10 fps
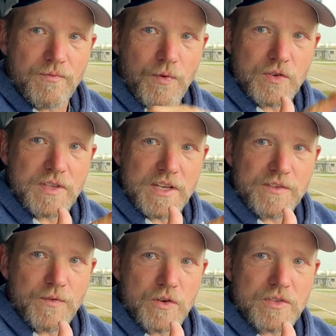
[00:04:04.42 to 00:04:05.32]
first things
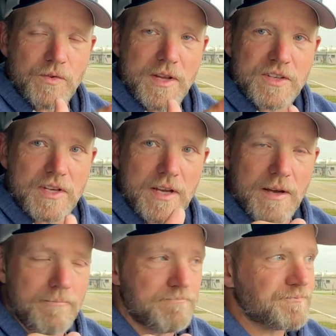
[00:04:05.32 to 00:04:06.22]
first on hitching
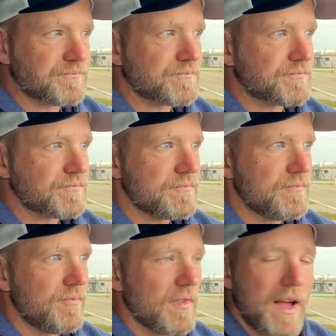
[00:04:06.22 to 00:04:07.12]
up,
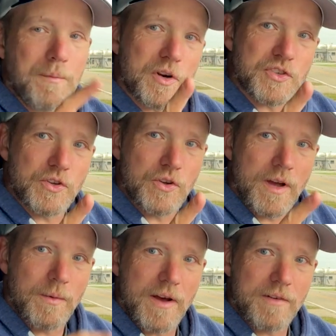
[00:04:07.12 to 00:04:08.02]
I'm going to show you
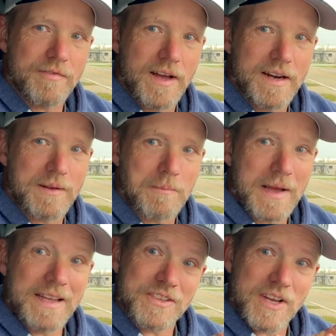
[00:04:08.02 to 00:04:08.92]
how I find
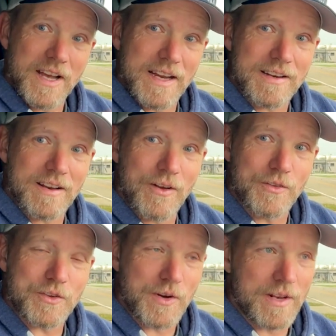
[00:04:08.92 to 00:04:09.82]
my hitch height on
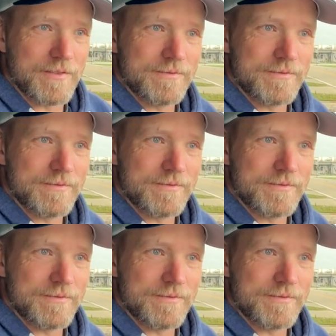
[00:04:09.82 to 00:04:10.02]
the trailer.